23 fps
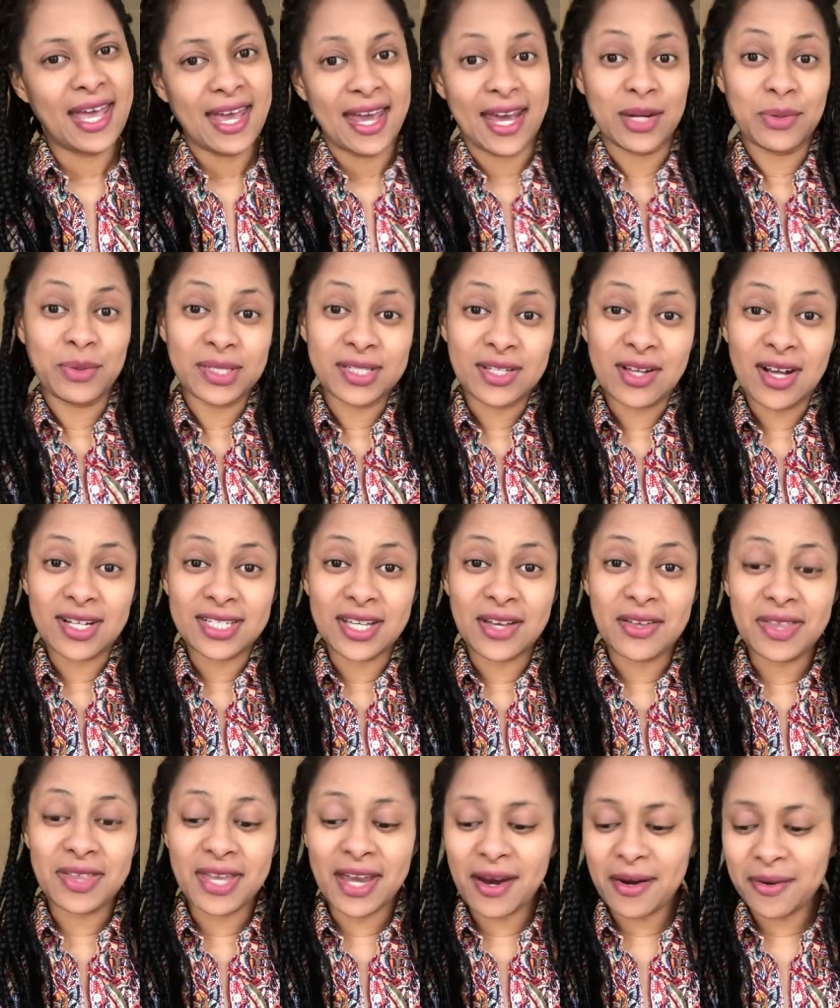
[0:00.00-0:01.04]
And we'll talk
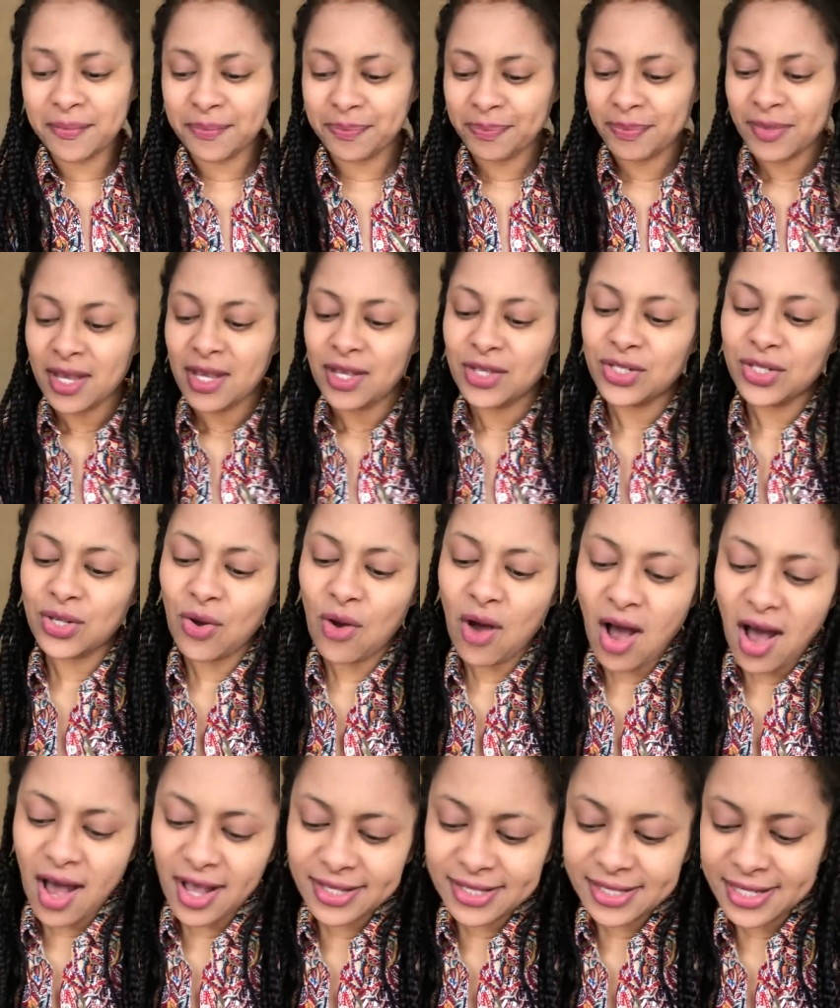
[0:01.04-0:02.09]
down there. So
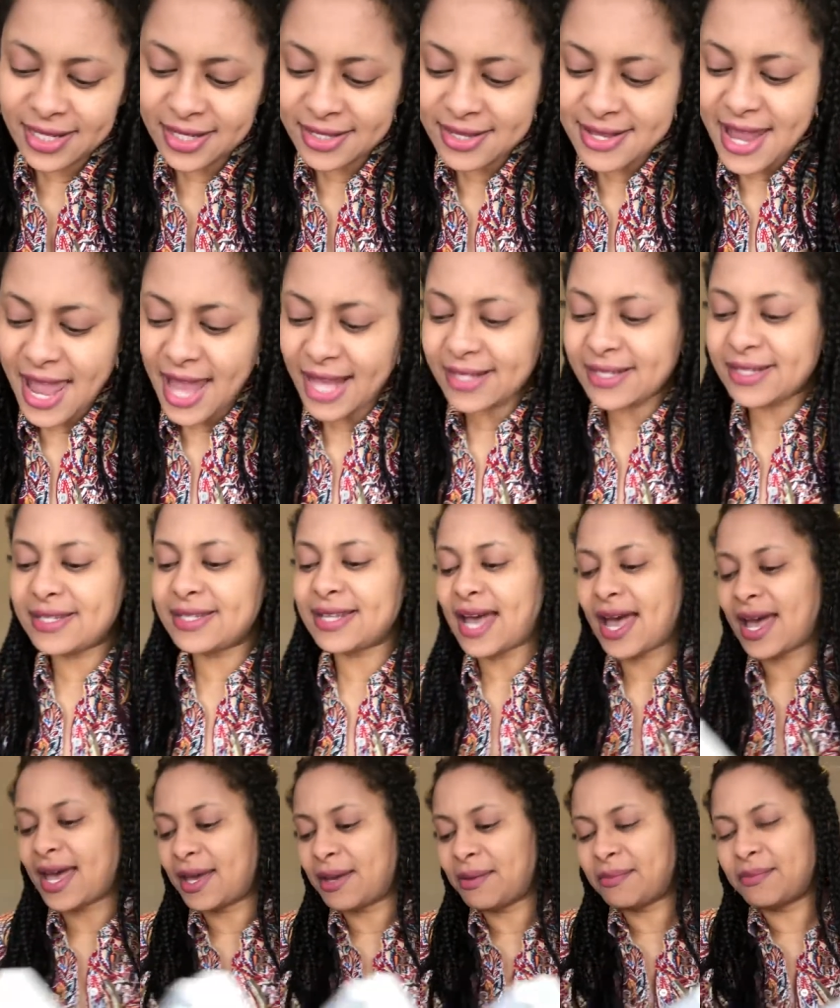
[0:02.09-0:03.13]
until next
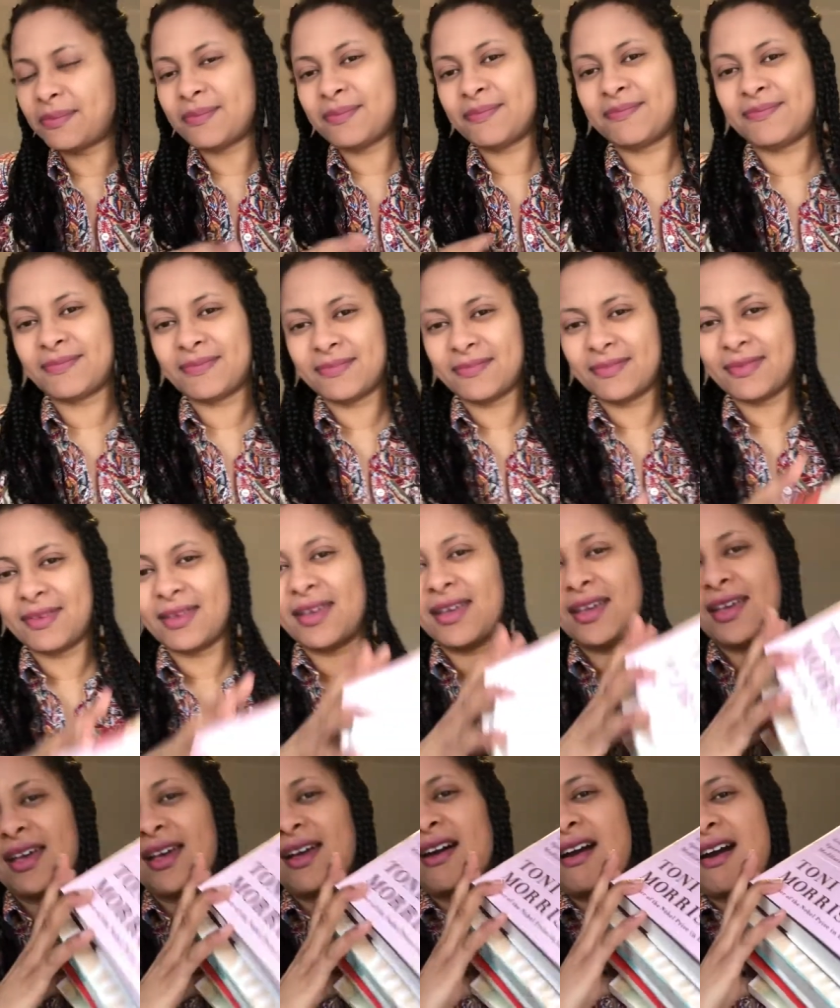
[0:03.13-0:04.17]
time,
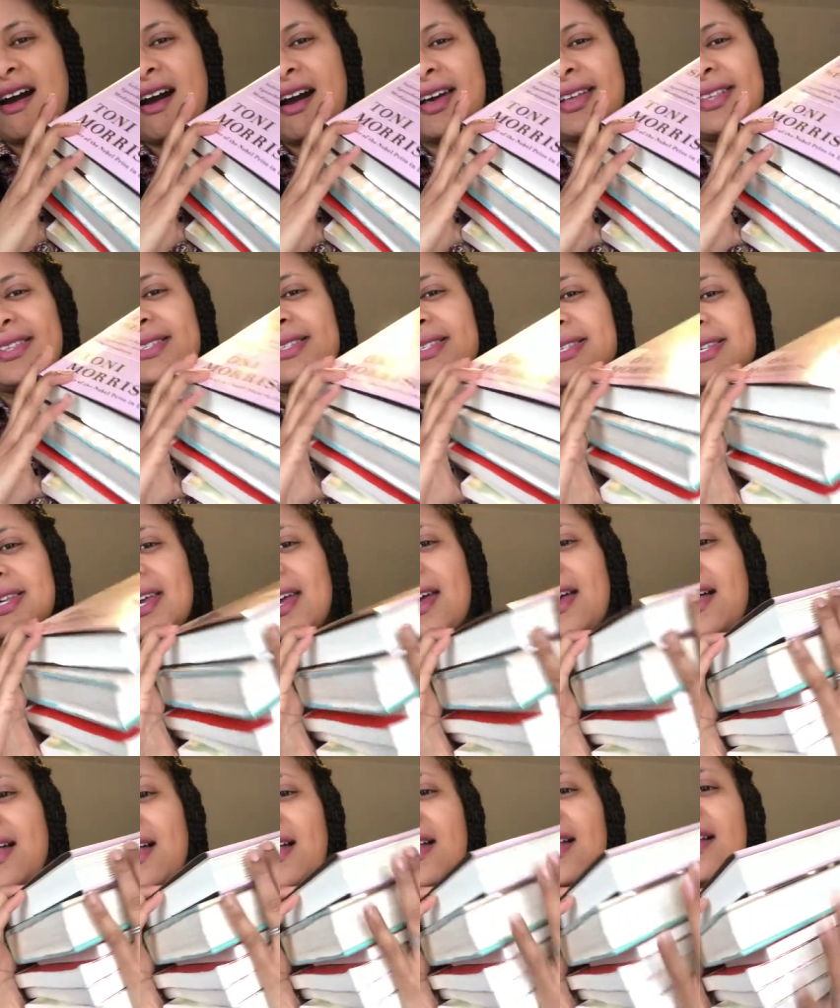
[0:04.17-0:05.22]

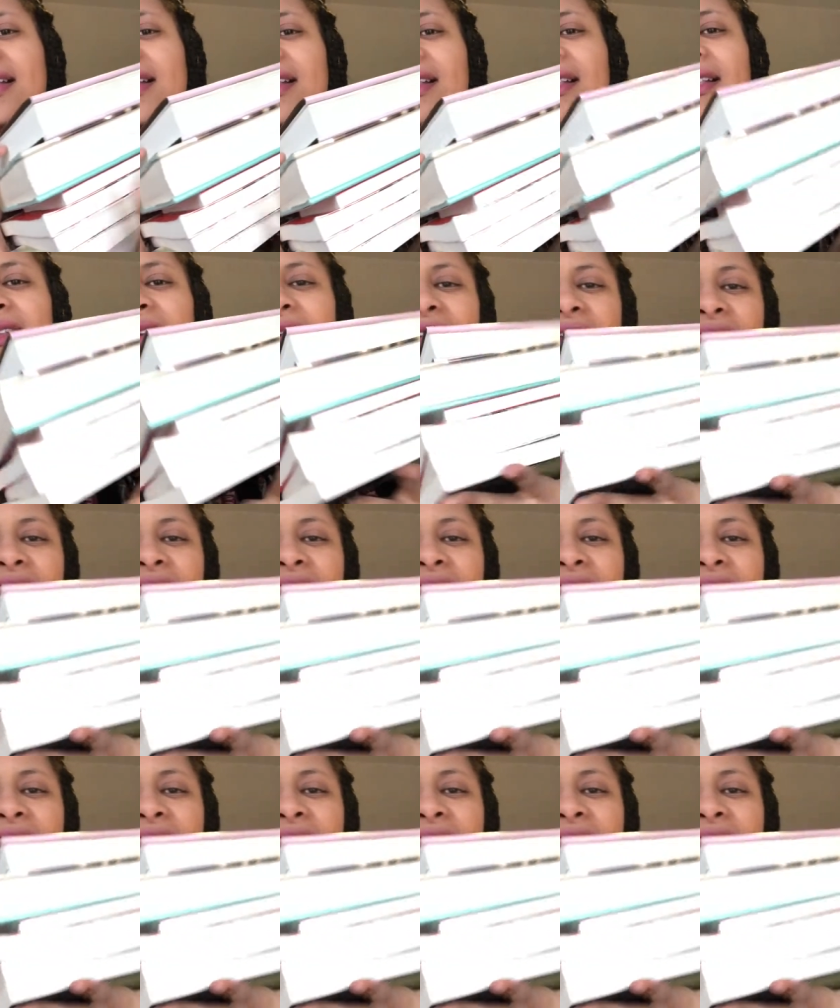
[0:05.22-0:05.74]
until